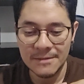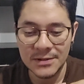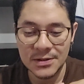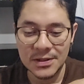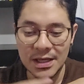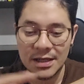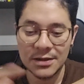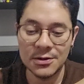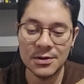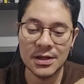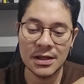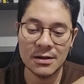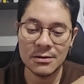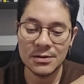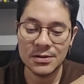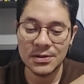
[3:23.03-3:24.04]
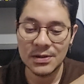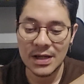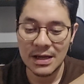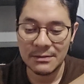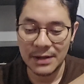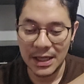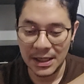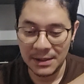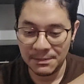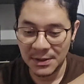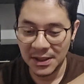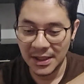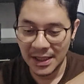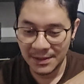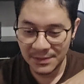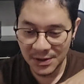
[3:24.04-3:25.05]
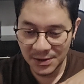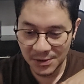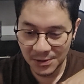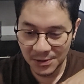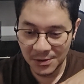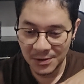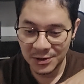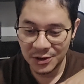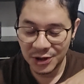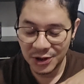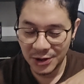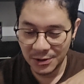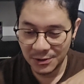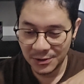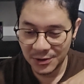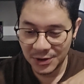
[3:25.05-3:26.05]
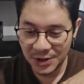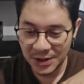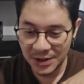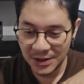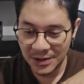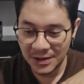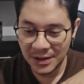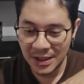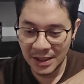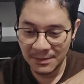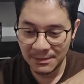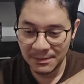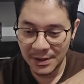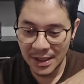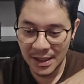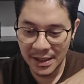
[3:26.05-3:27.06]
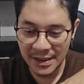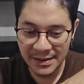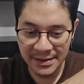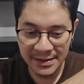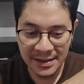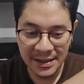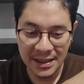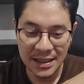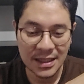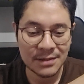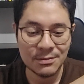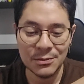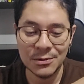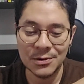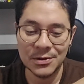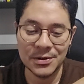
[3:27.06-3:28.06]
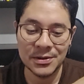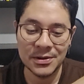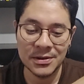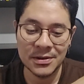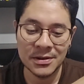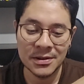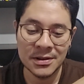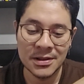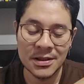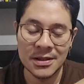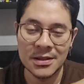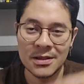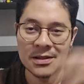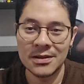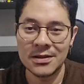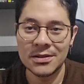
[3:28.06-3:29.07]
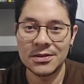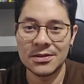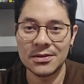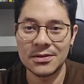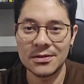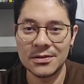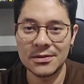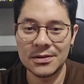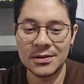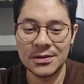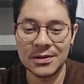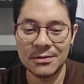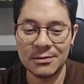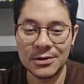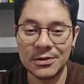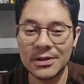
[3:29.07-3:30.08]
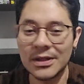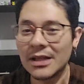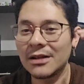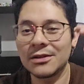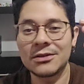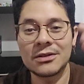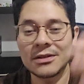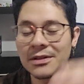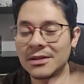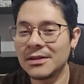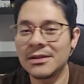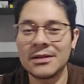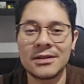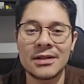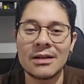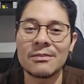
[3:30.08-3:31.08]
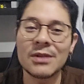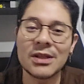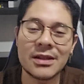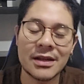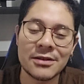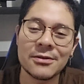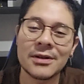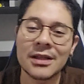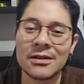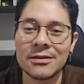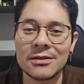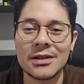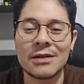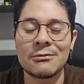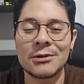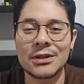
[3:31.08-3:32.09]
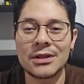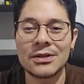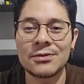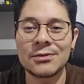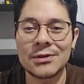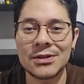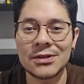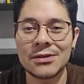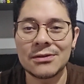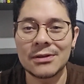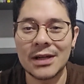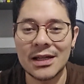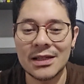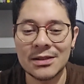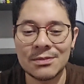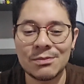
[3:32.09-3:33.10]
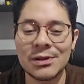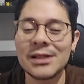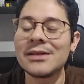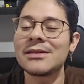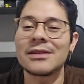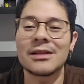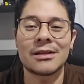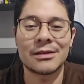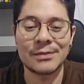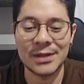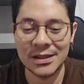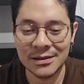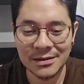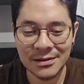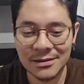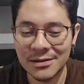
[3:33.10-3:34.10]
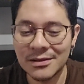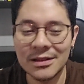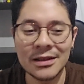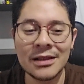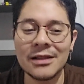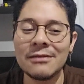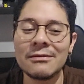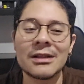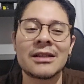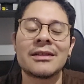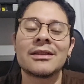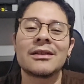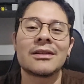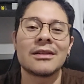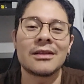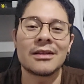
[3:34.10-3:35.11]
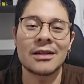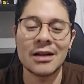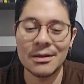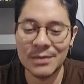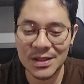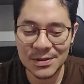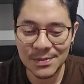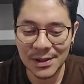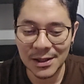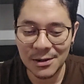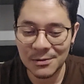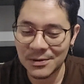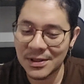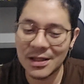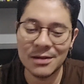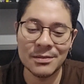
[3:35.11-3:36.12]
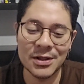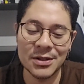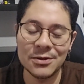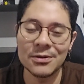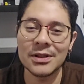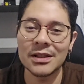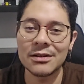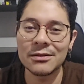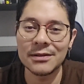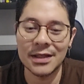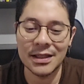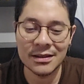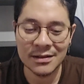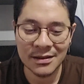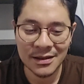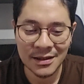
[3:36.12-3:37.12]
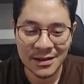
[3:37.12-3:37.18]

So yeah, you can also have Epic Game Store, GOG, Game Pass, and more. So you cannot tell me that you can do that with the Switch 2, guys. Please tell me. Leave it in the comments below. Tell me you can do that.